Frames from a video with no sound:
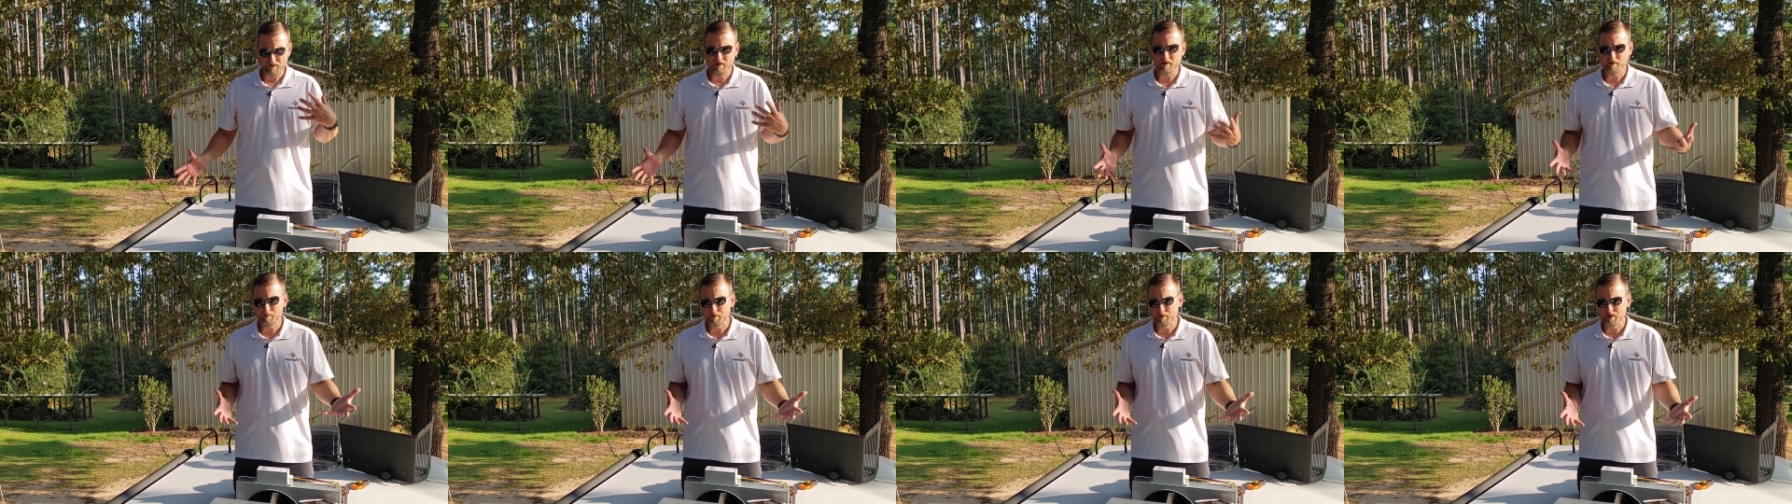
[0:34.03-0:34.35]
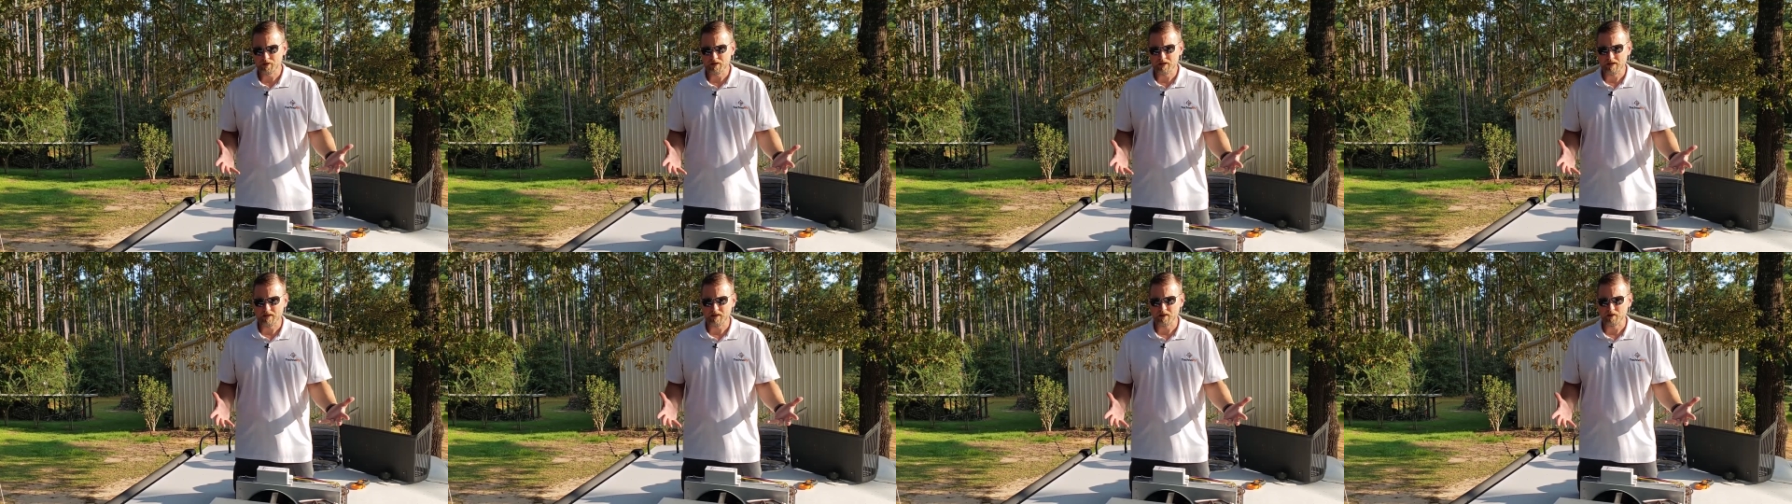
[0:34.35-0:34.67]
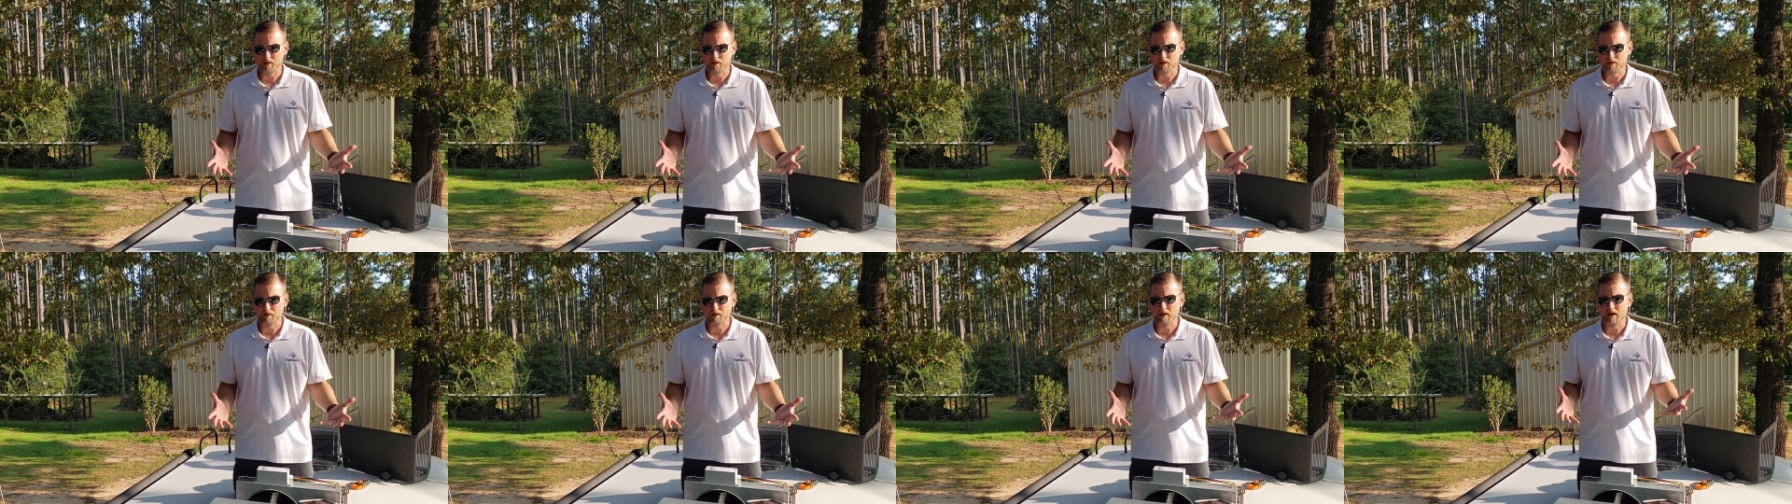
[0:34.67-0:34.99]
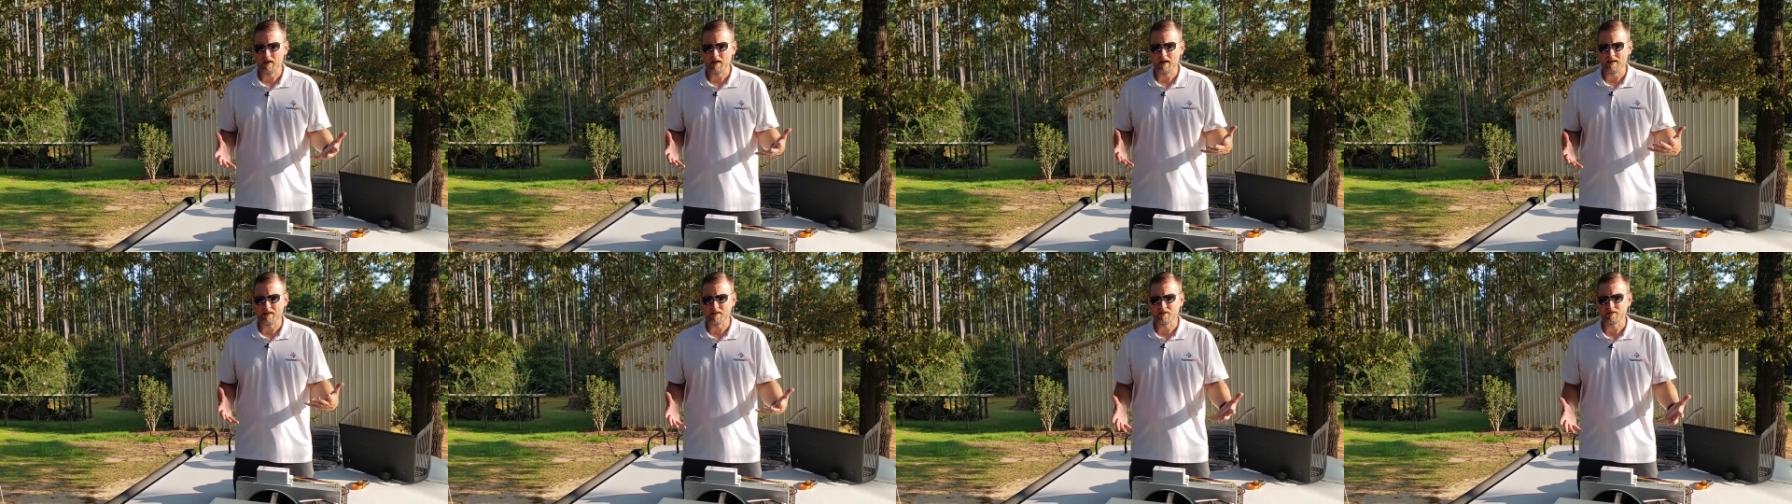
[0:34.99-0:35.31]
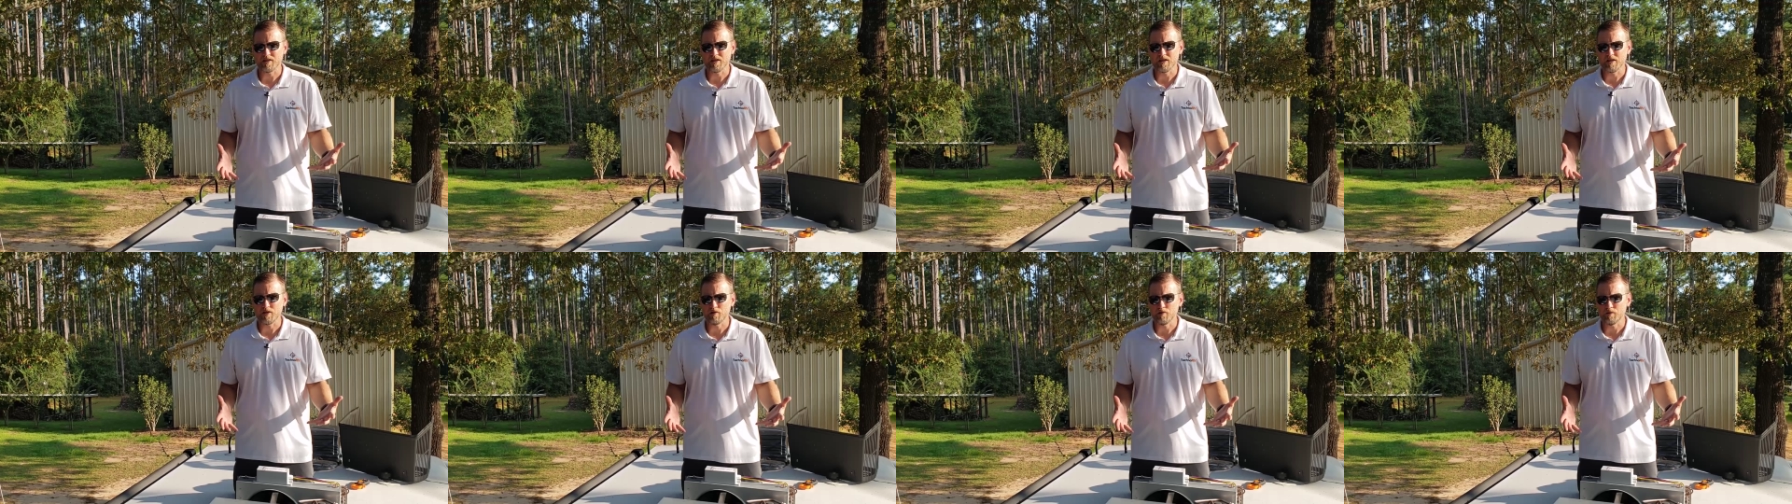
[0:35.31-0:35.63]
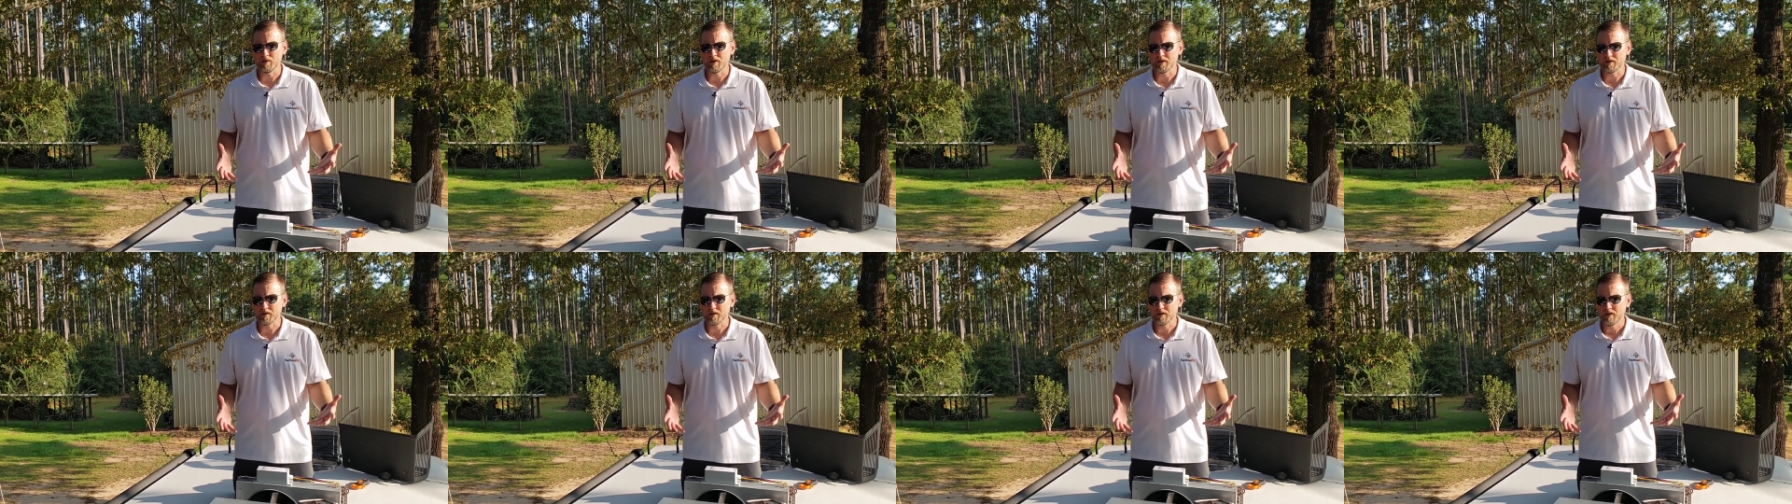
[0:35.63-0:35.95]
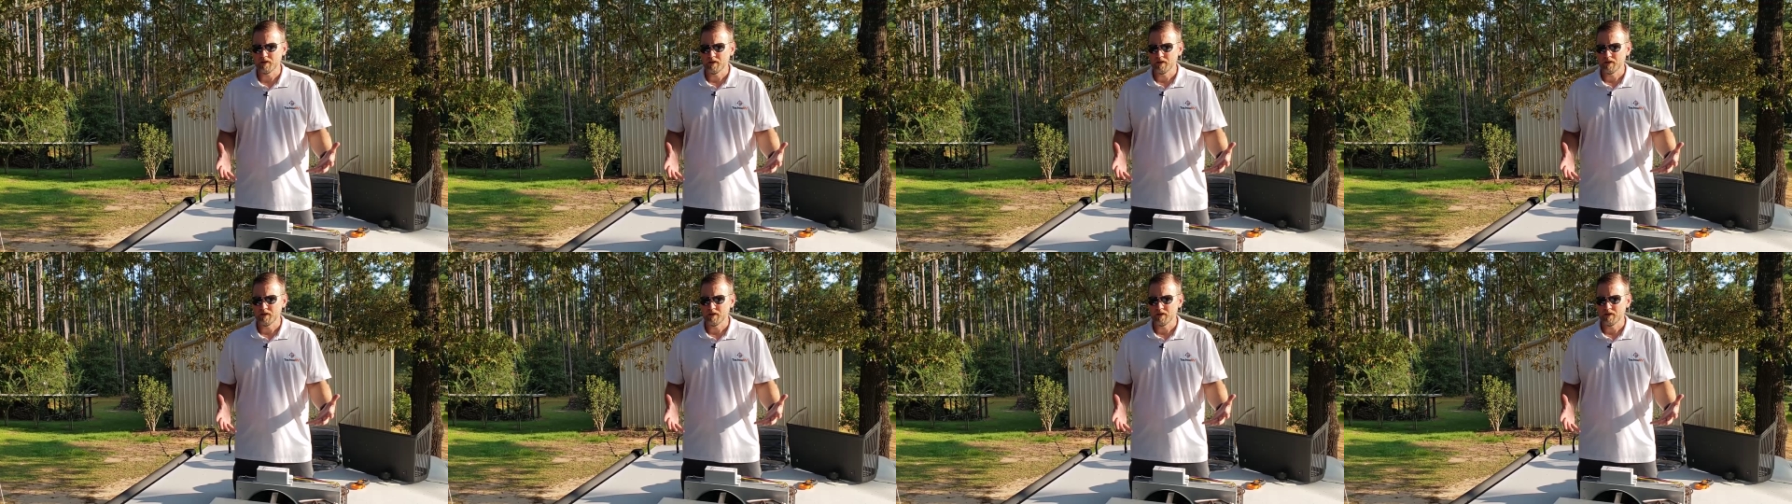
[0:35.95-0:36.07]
this particular AC unit,